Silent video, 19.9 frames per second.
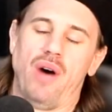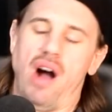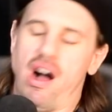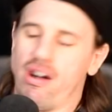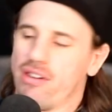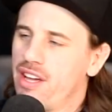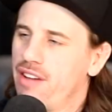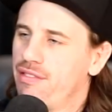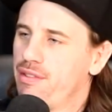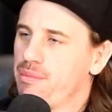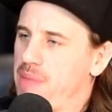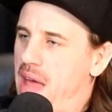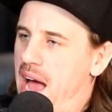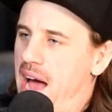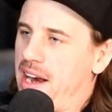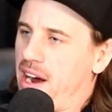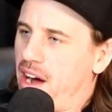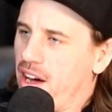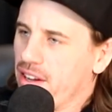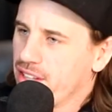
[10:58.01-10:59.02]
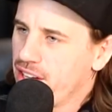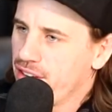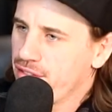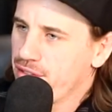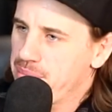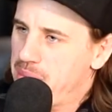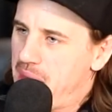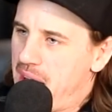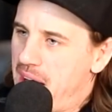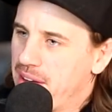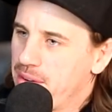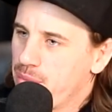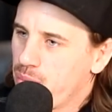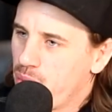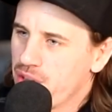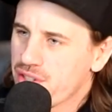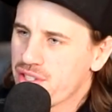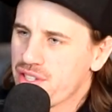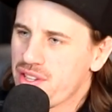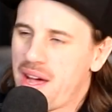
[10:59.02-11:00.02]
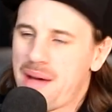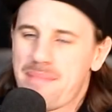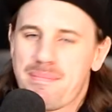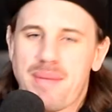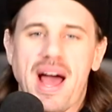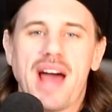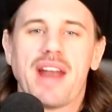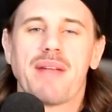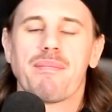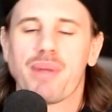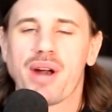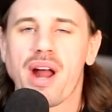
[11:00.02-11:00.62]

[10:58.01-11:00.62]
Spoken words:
I'll give him that. Wasn't that bad,